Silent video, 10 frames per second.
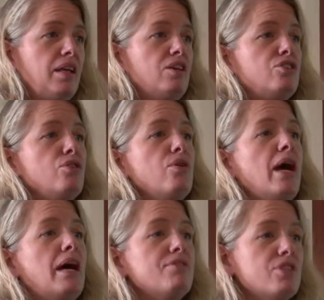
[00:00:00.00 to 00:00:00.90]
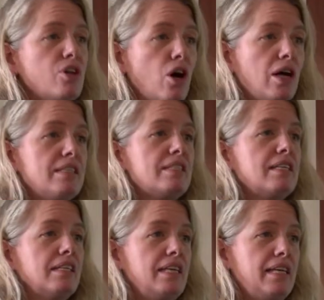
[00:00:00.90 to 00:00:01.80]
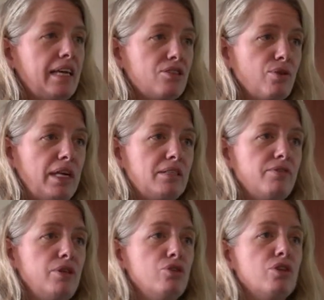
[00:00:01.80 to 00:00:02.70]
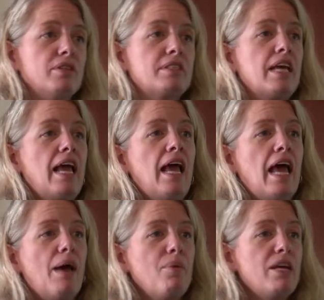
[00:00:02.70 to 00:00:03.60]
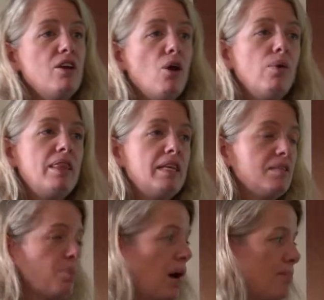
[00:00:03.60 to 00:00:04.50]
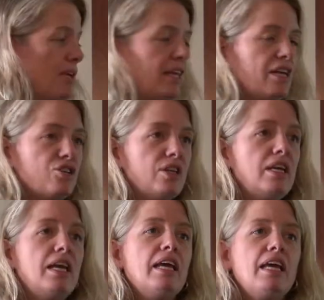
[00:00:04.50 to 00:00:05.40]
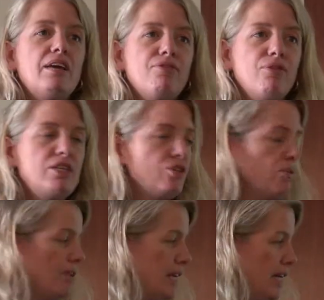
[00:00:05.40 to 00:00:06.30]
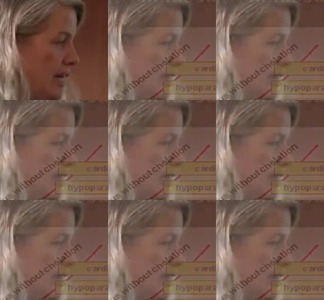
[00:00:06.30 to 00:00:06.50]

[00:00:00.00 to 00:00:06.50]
So you have to constantly get transfusions. And we know in this population, if we don't get